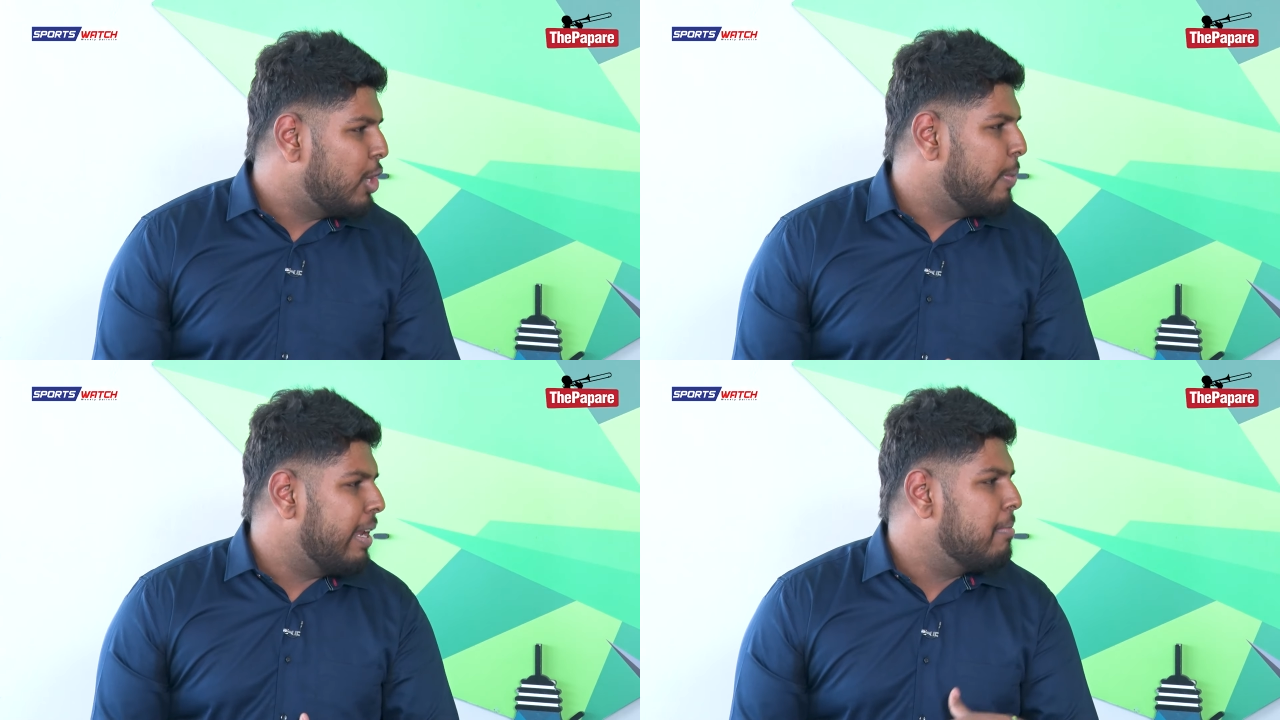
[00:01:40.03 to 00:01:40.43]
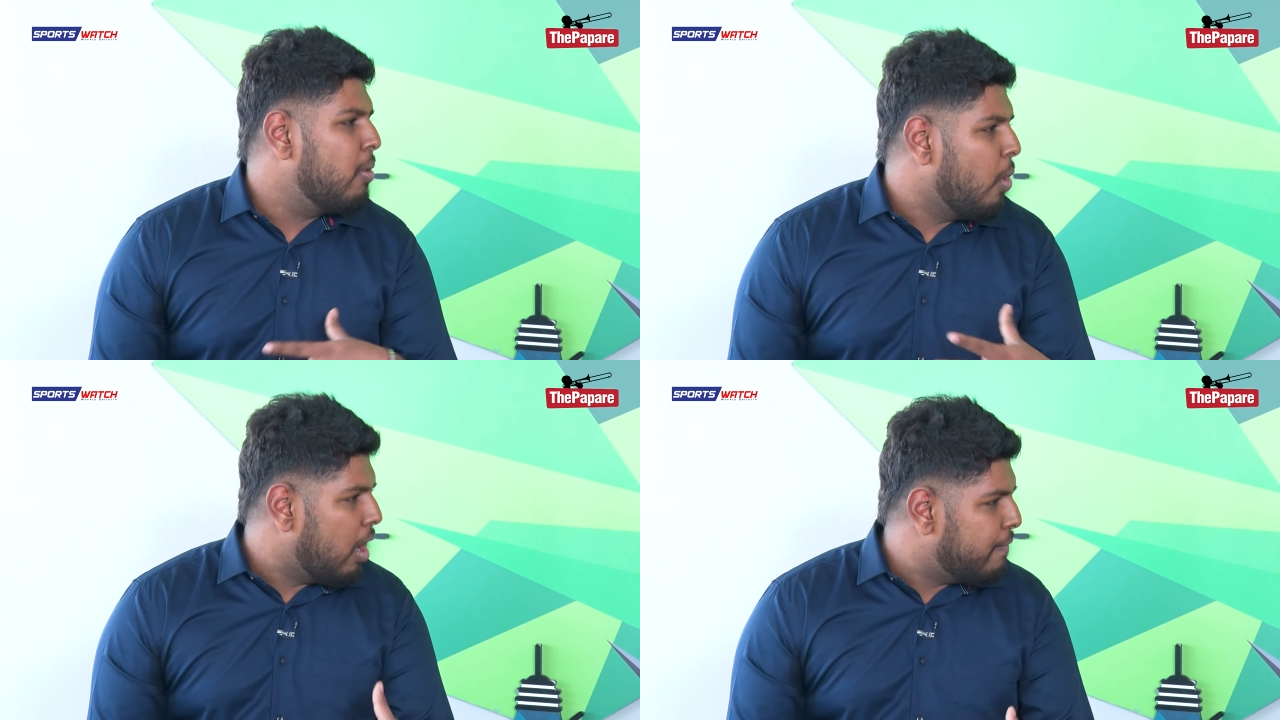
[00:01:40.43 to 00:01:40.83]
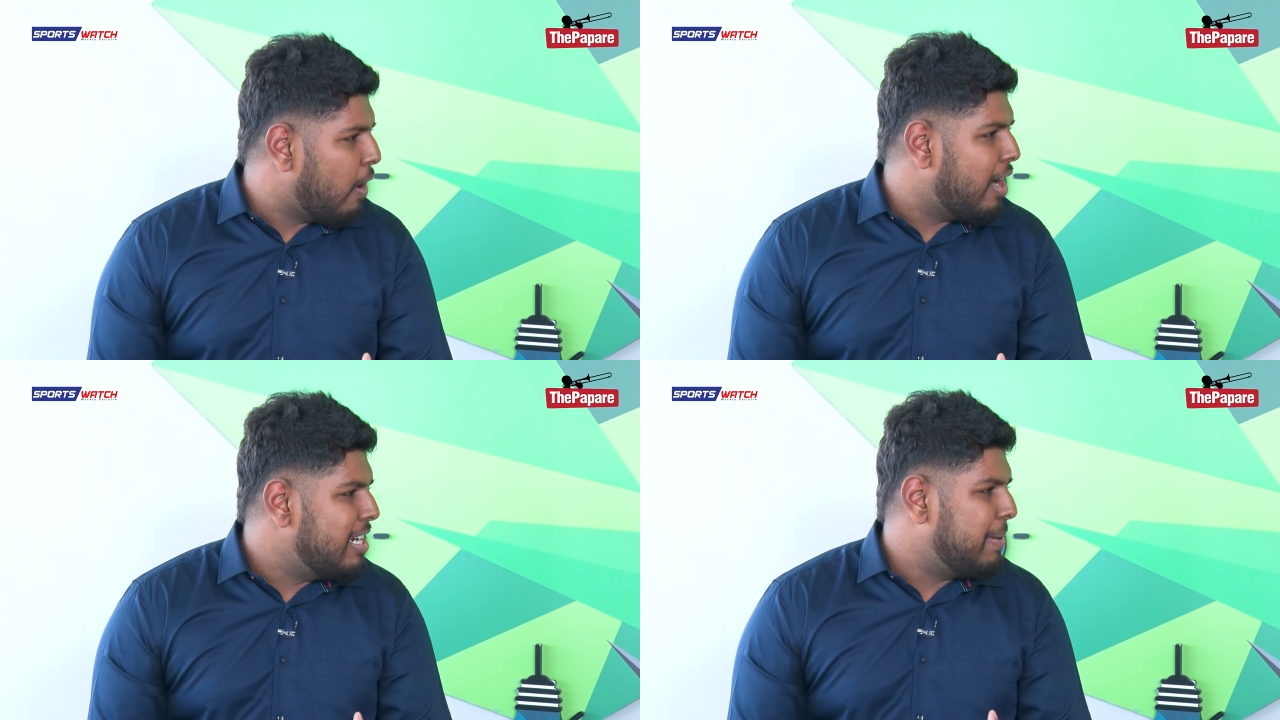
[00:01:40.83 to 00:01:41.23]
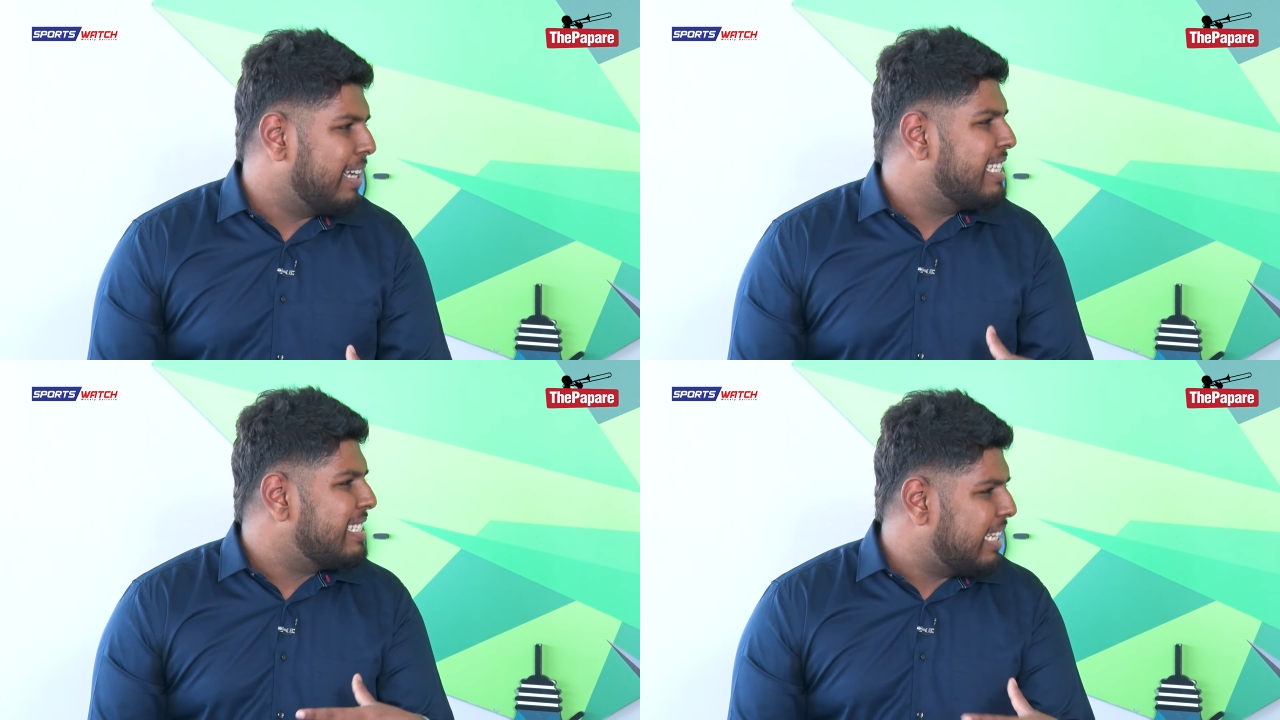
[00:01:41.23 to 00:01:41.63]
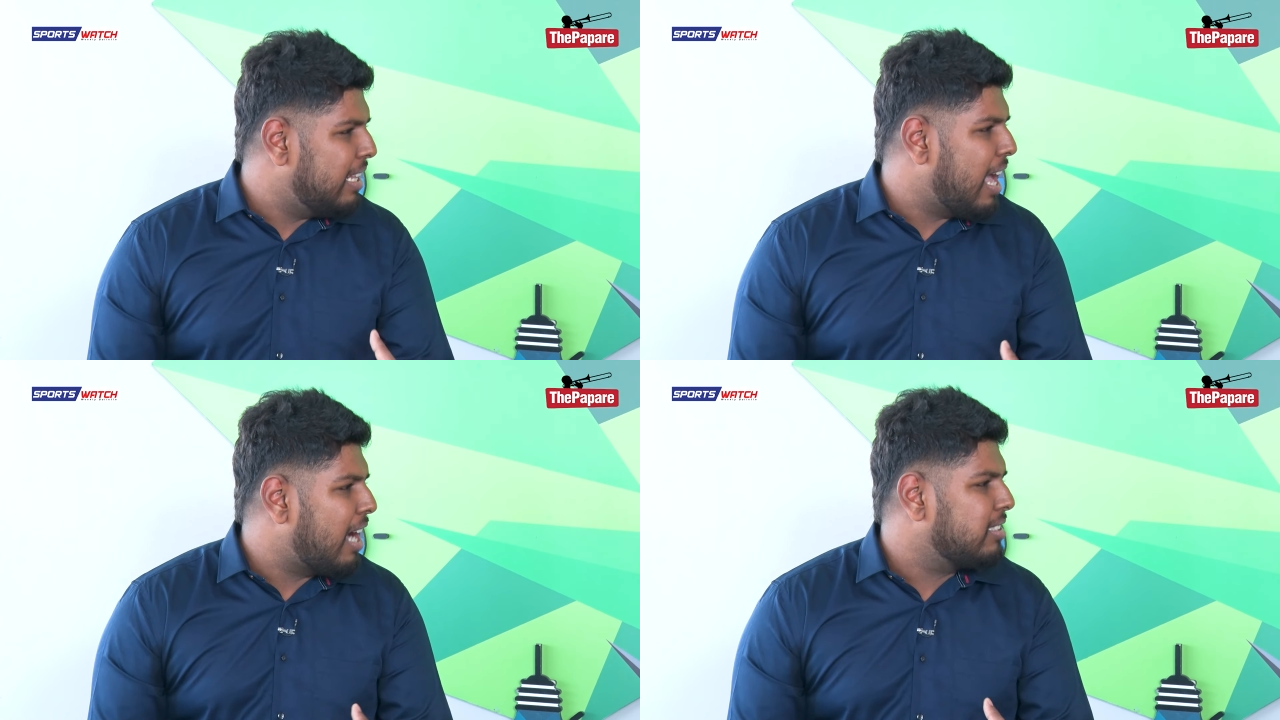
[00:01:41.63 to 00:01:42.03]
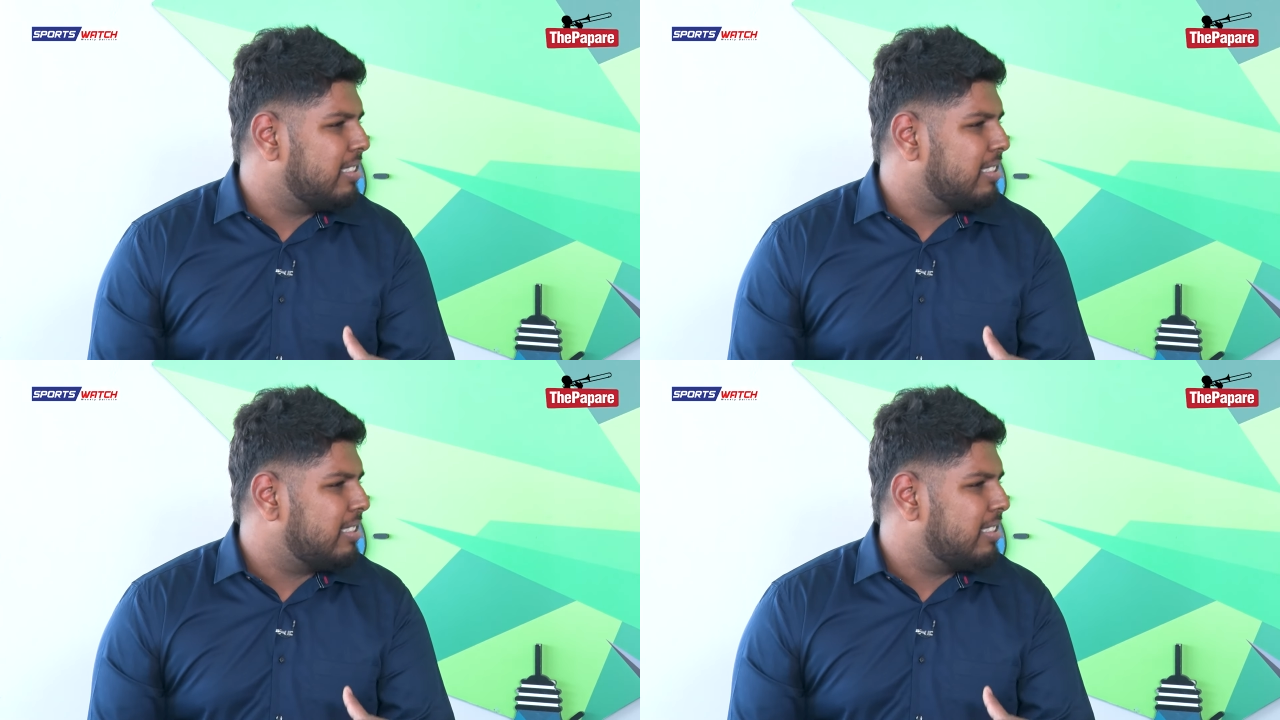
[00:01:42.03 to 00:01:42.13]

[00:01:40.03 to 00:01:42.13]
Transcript: to win more awards because he's still young,